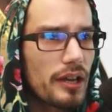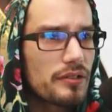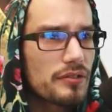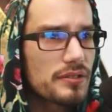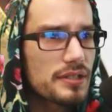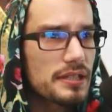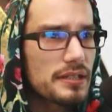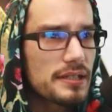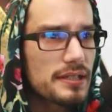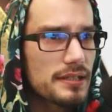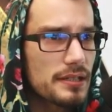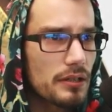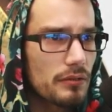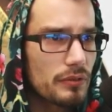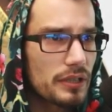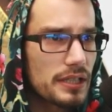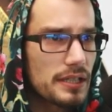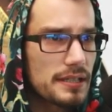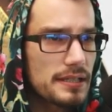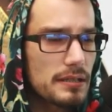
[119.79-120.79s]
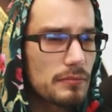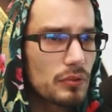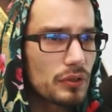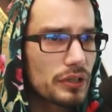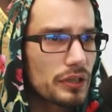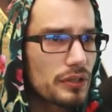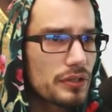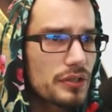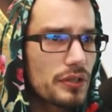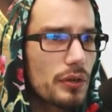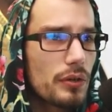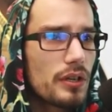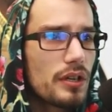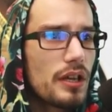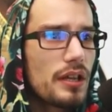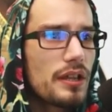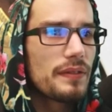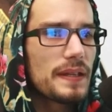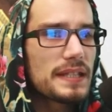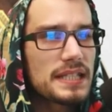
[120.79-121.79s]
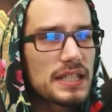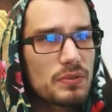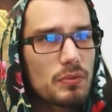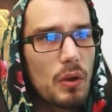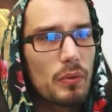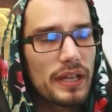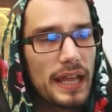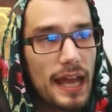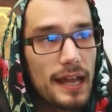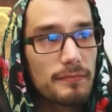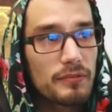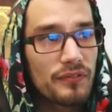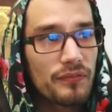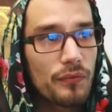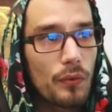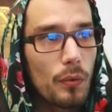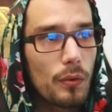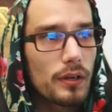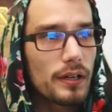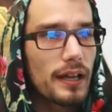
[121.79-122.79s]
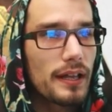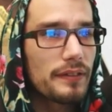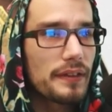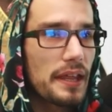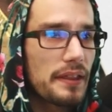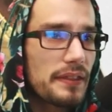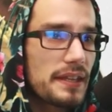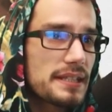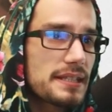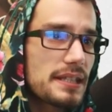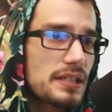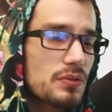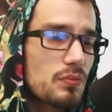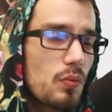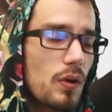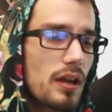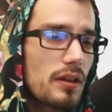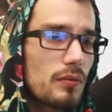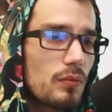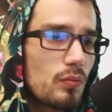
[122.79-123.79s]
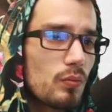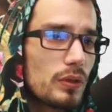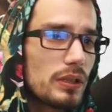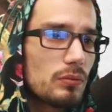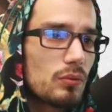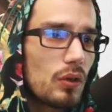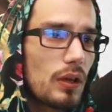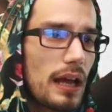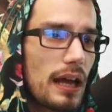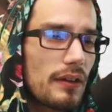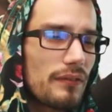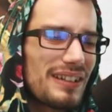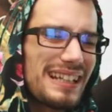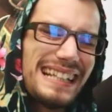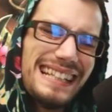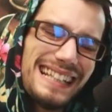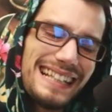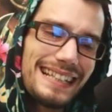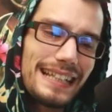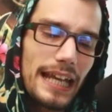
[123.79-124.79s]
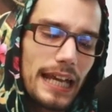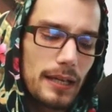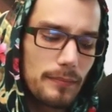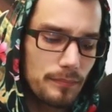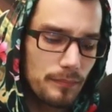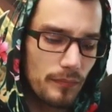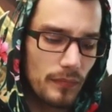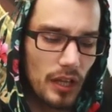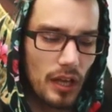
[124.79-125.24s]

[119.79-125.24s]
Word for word: You'll see this arena symbol here. So this is what we had before, and then this is what we will have in the game,